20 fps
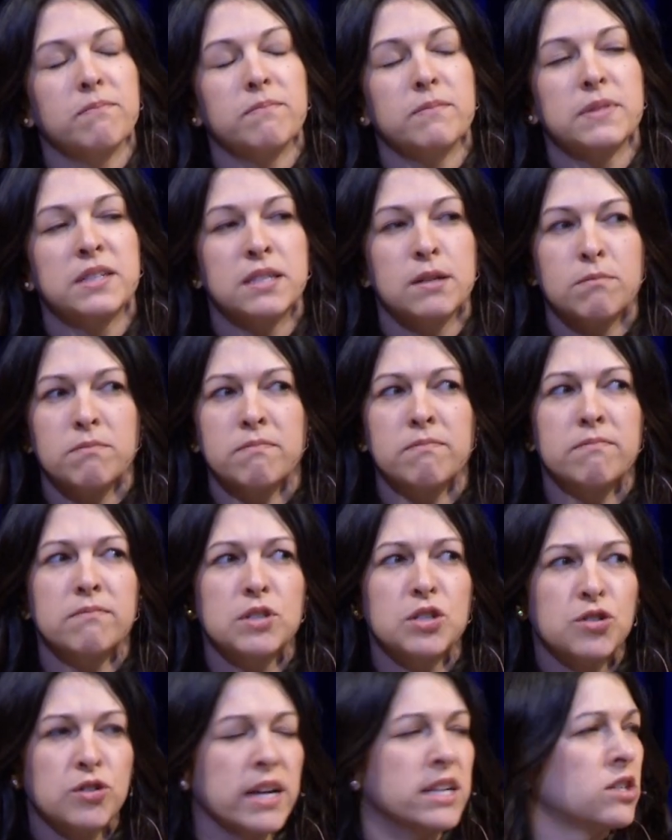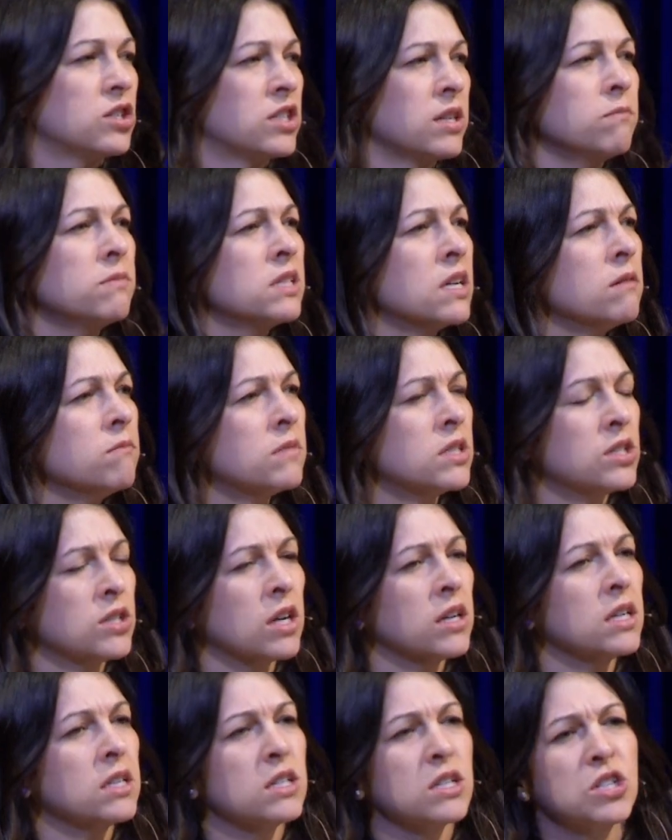some strange symptoms
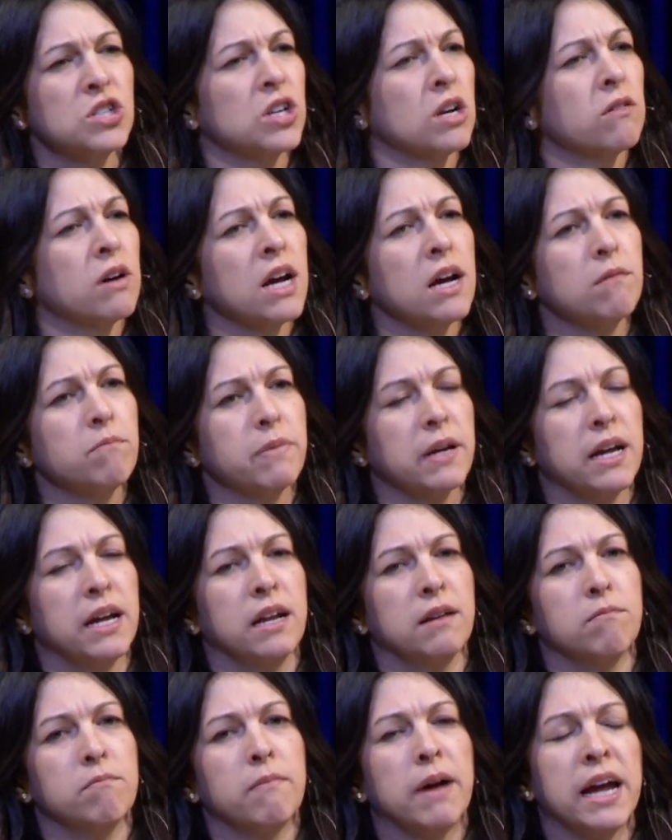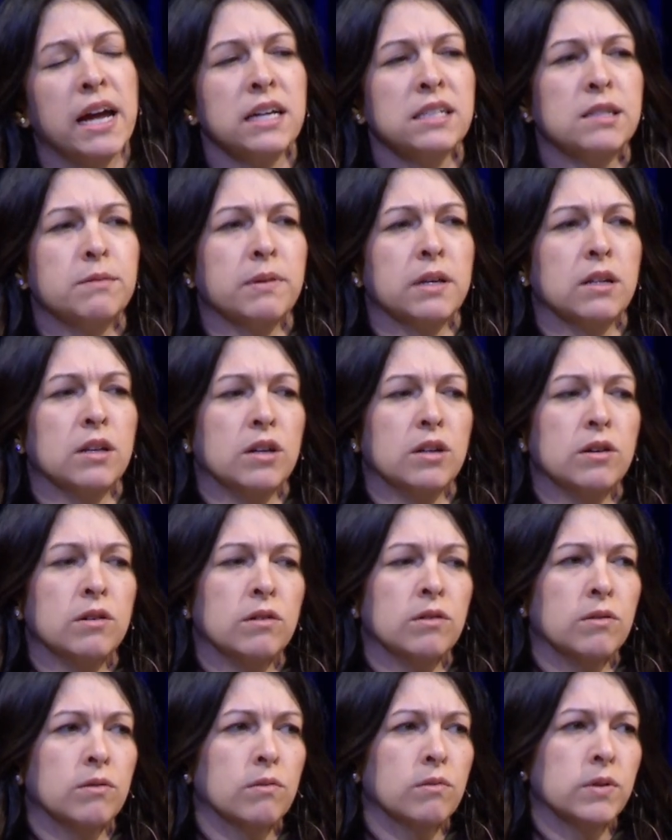started to show up, and my husband,
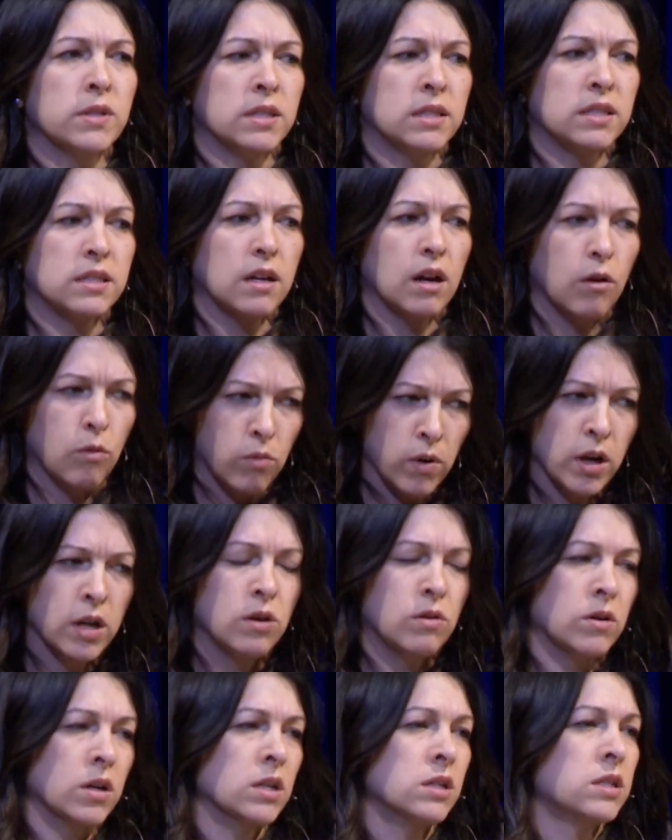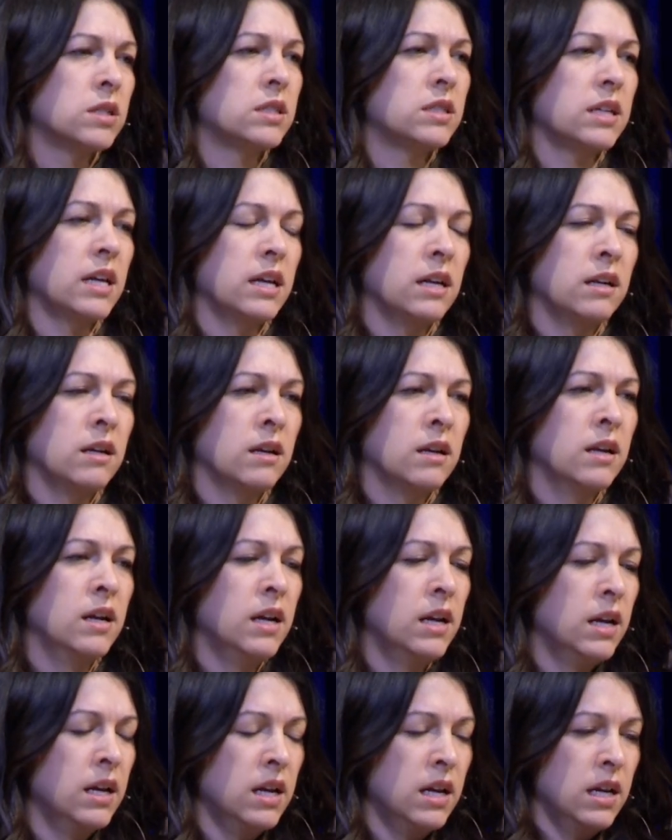who was a workhorse and
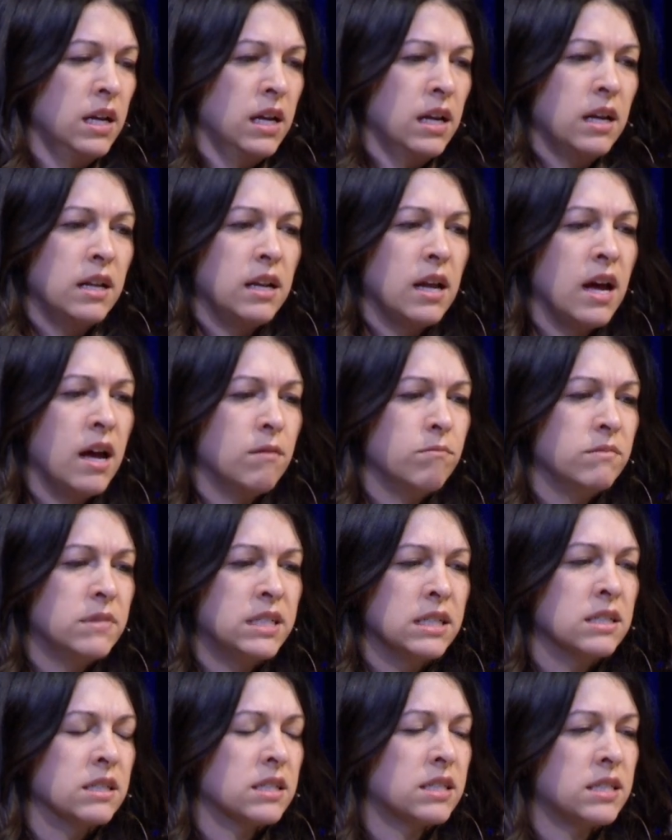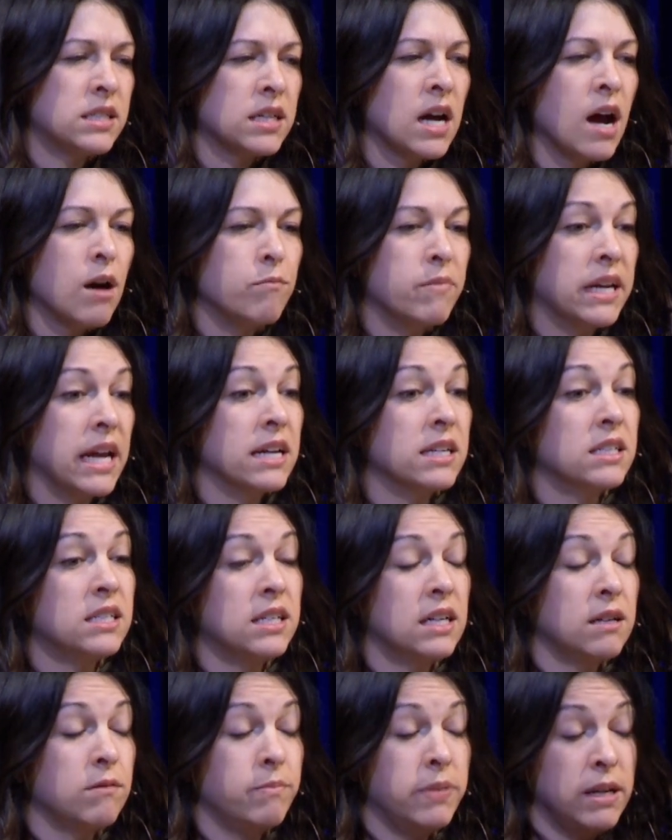didn't stop, began
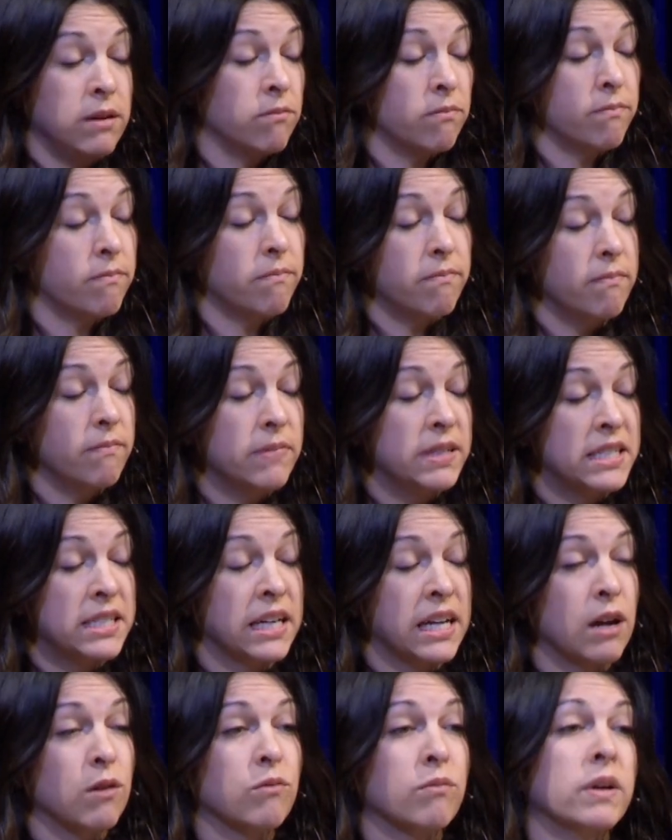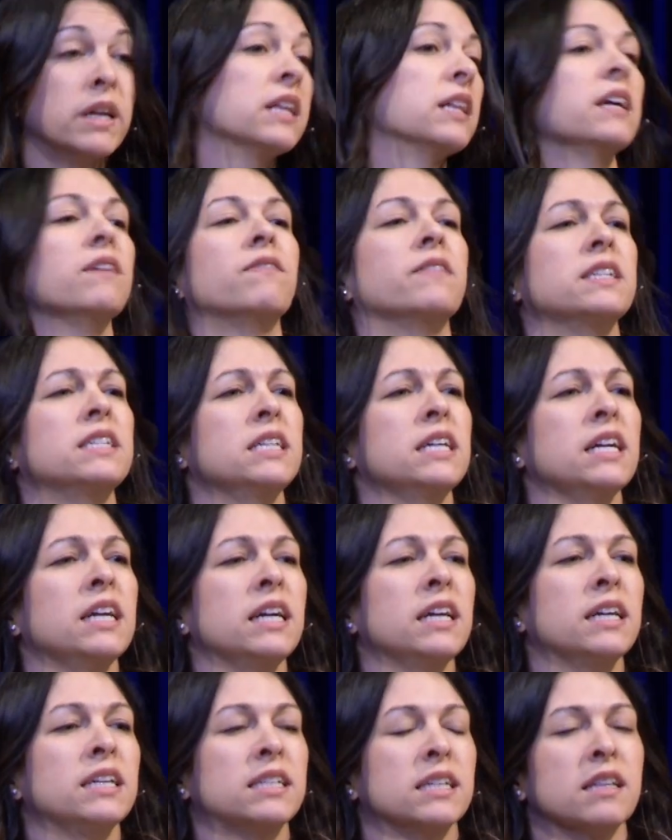to get really
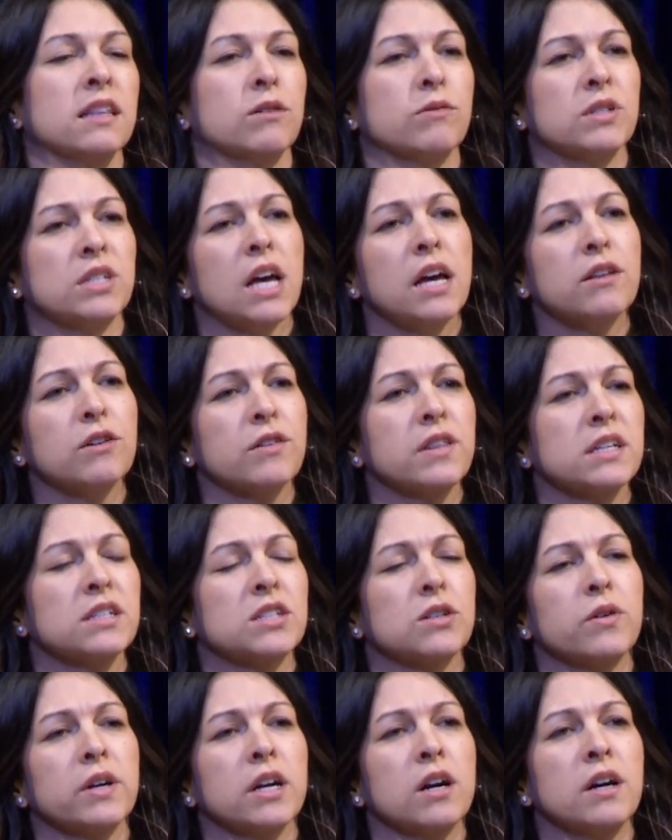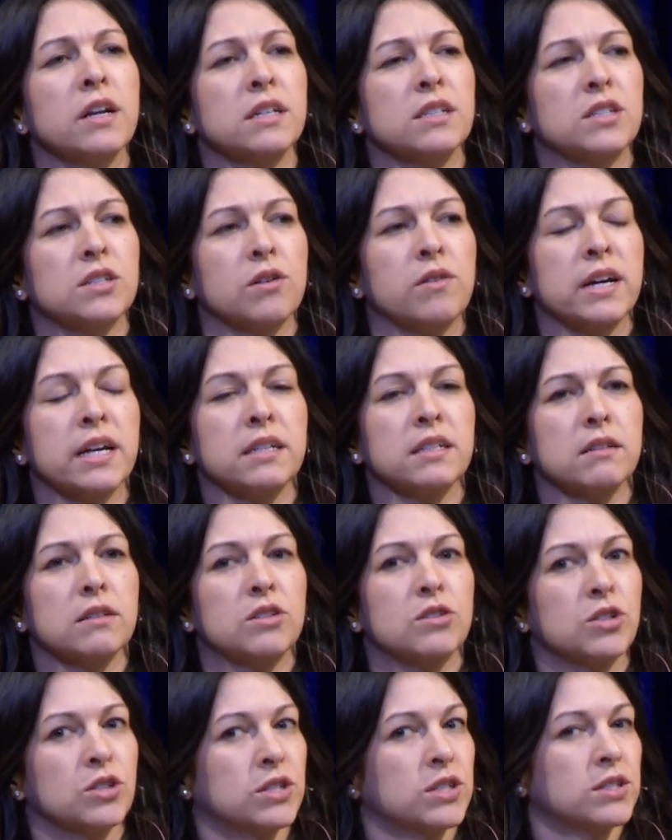fatigued, and there was other things going on, and so I
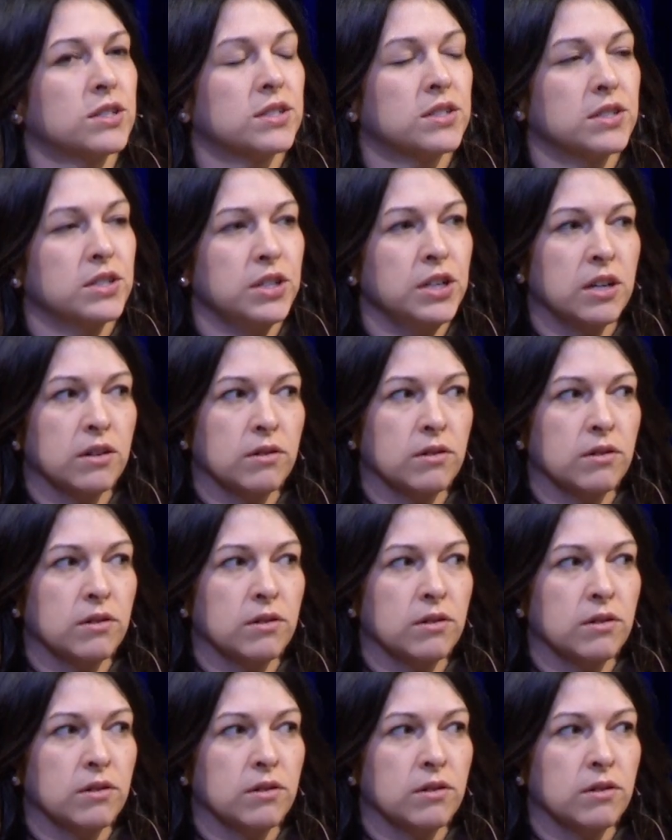just,